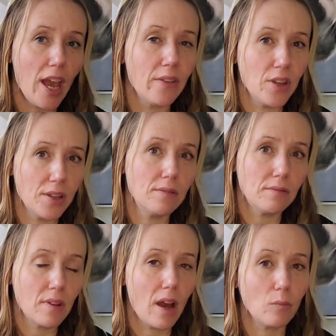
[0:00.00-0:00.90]
And
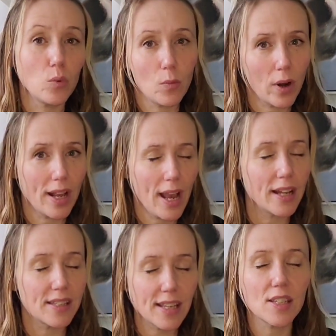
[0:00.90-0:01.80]
then when I
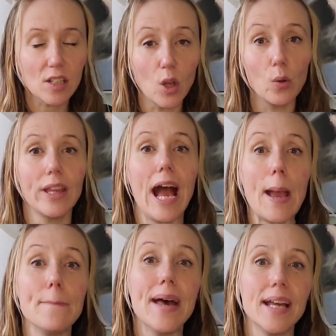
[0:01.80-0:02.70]
had said slowly,
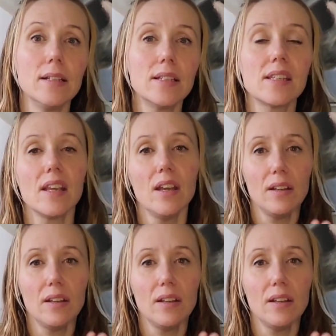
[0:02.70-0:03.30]
I meant,